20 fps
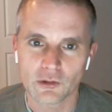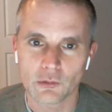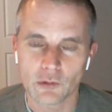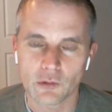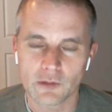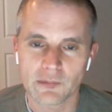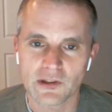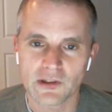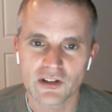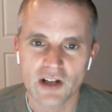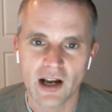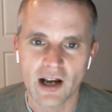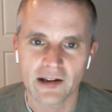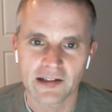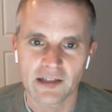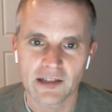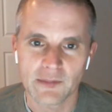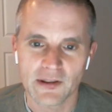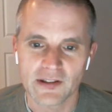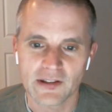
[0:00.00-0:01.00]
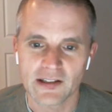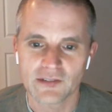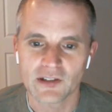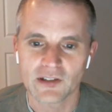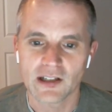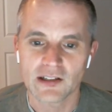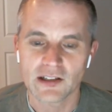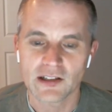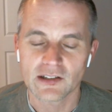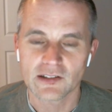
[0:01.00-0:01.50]
So it wouldn't be shocking to me that
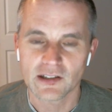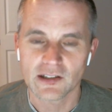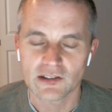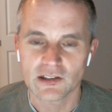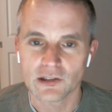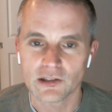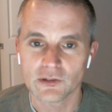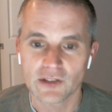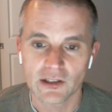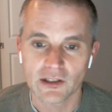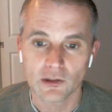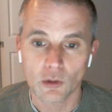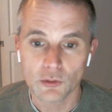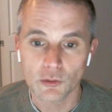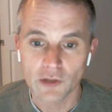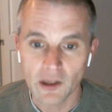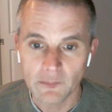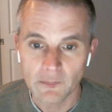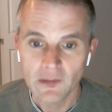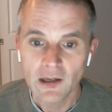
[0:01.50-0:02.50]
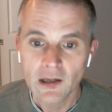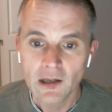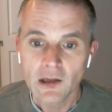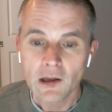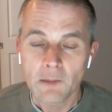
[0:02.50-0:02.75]
dividend yield didn't hold up.